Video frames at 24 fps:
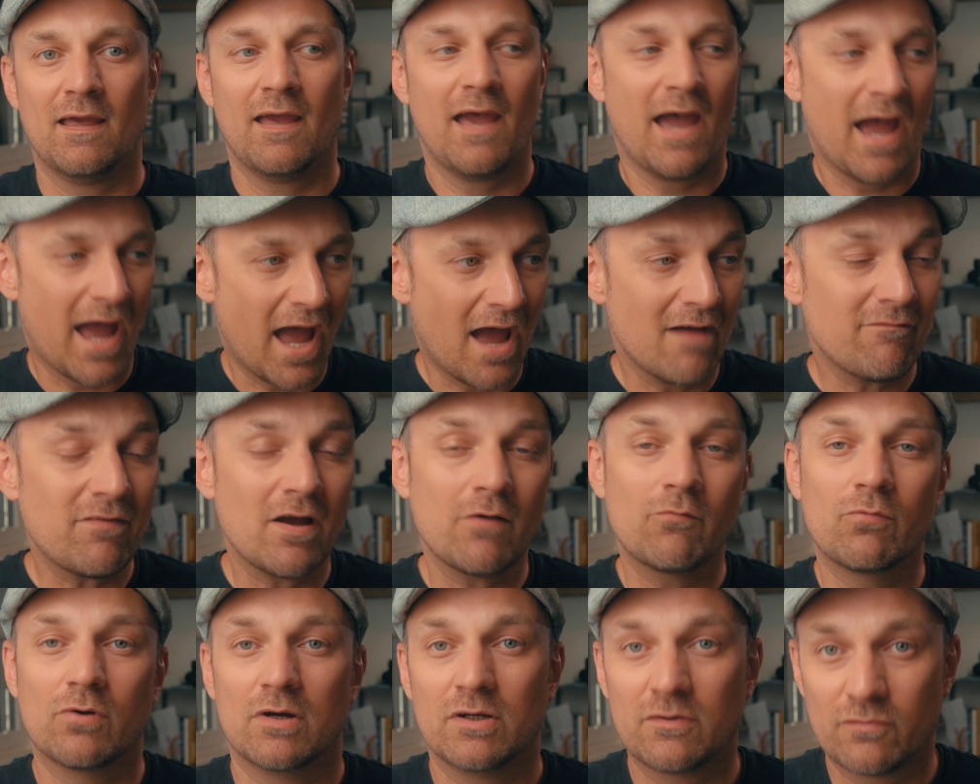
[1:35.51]
Have I
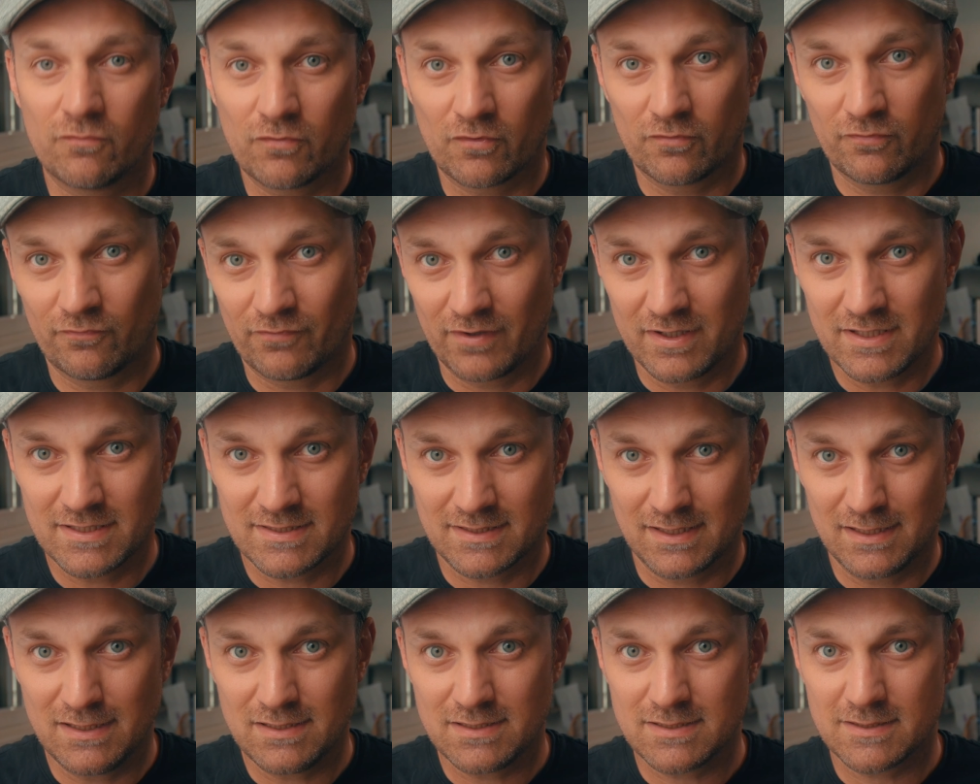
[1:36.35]
worked for free
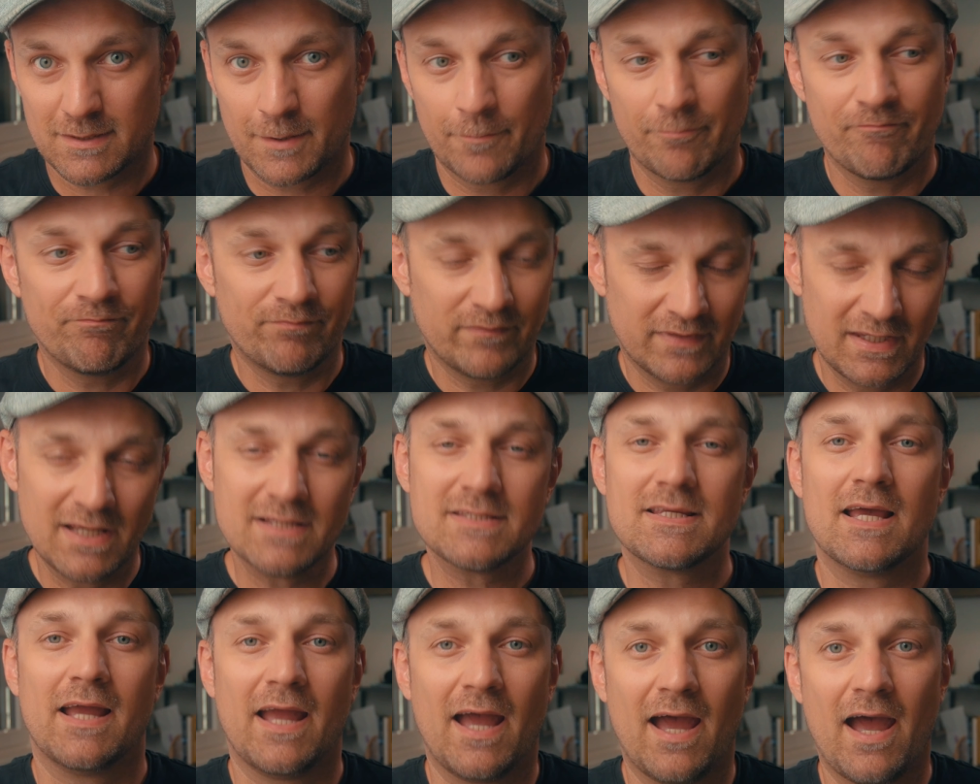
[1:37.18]
since?
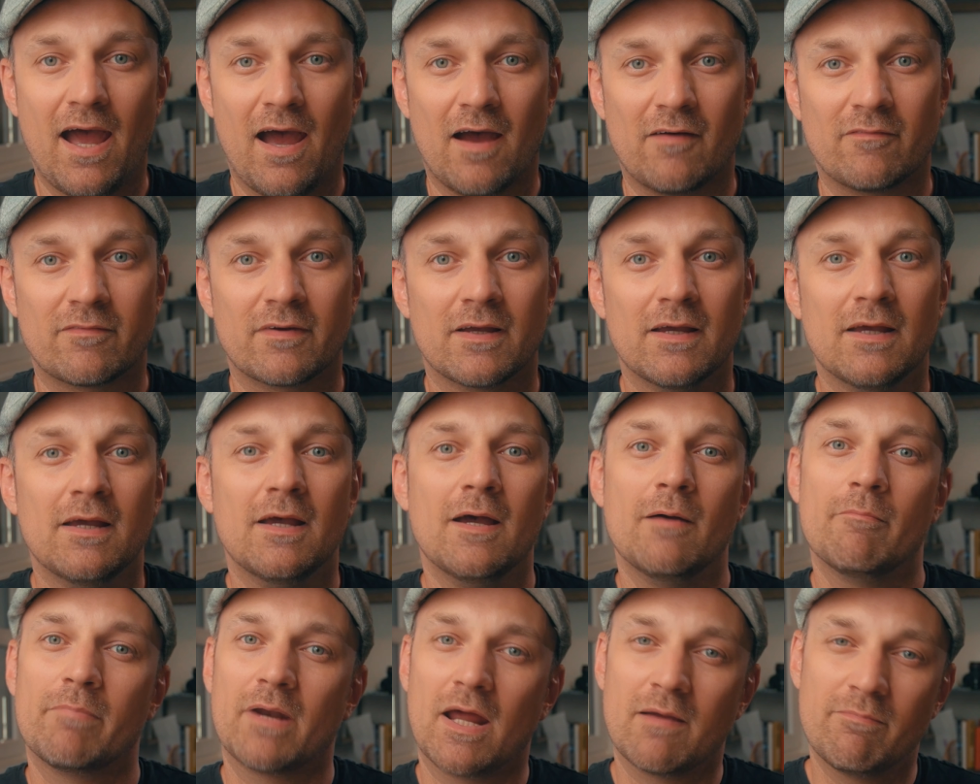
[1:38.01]
Yes, I have,
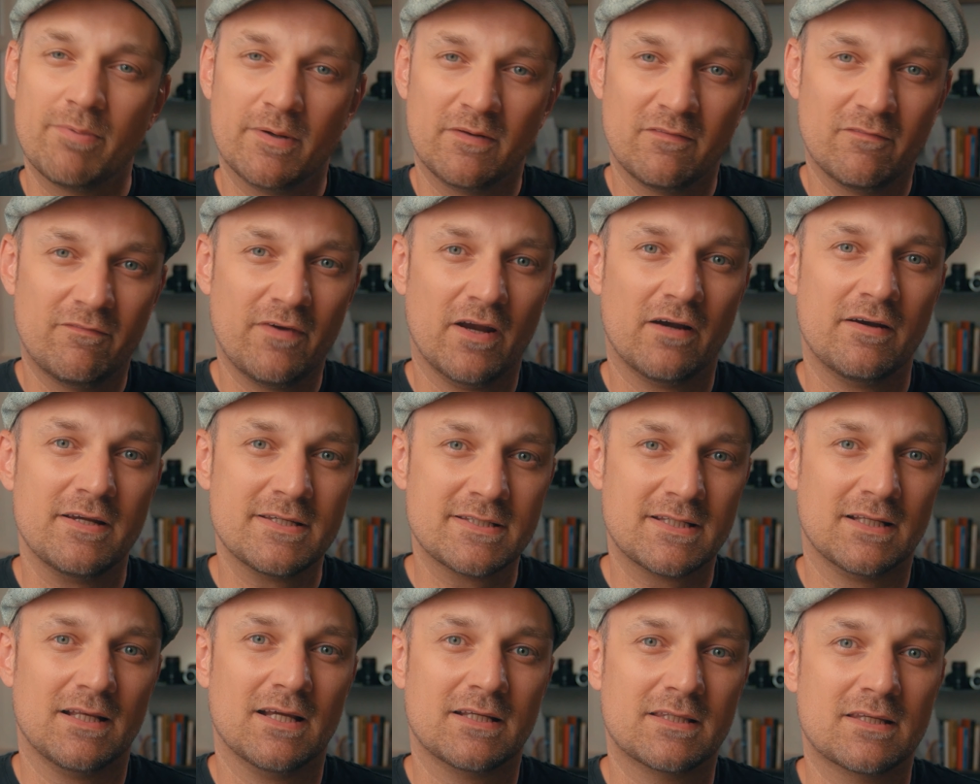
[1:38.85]
but I've been very
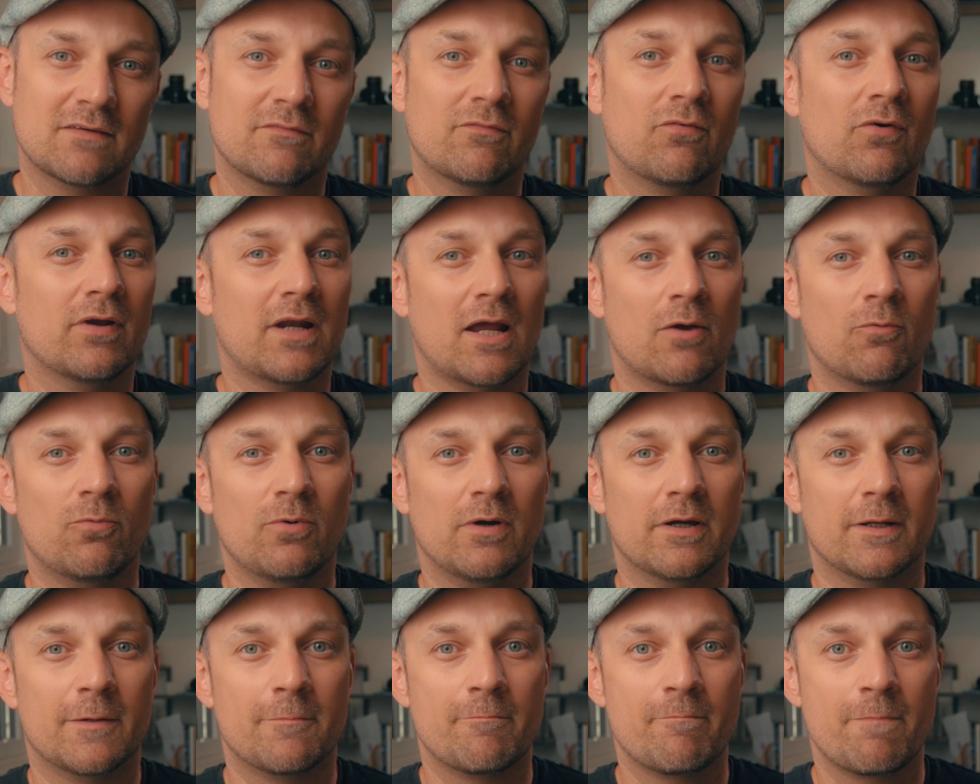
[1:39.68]
selective when I
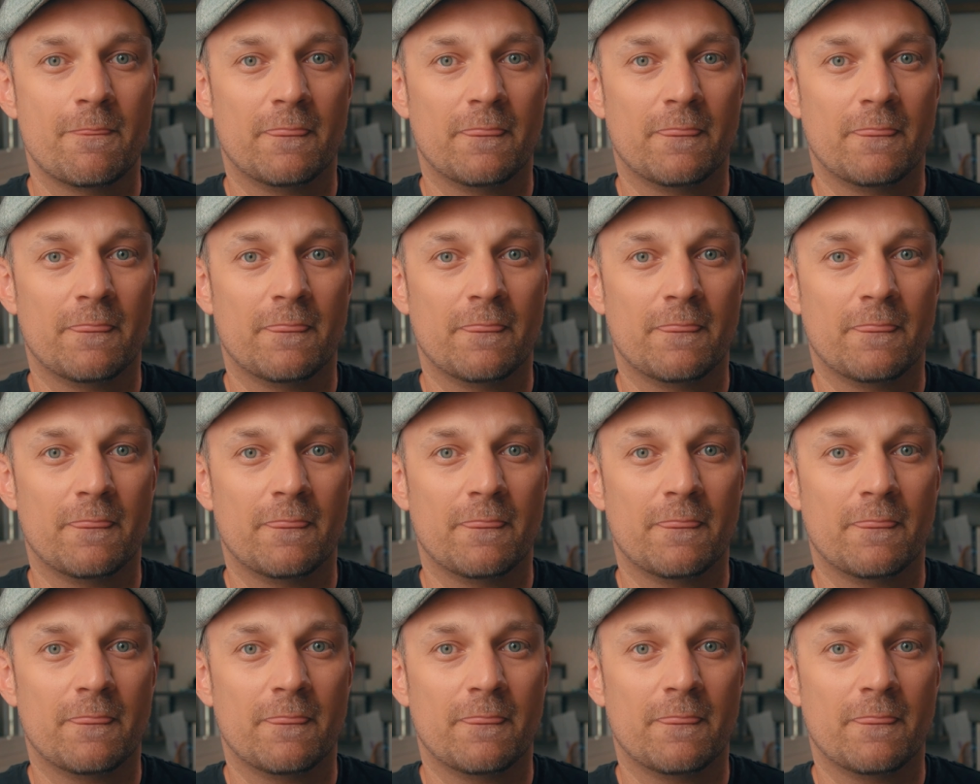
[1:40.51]
would.